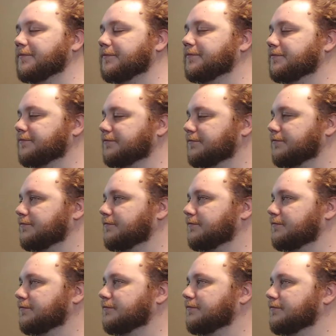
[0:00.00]

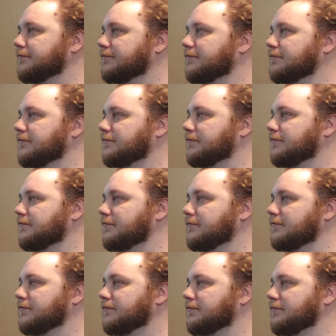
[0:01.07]

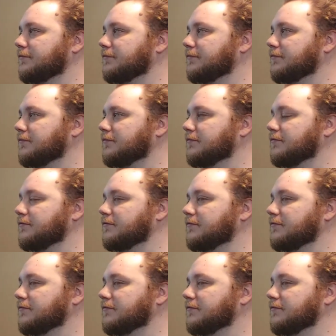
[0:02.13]
This person isn't speaking.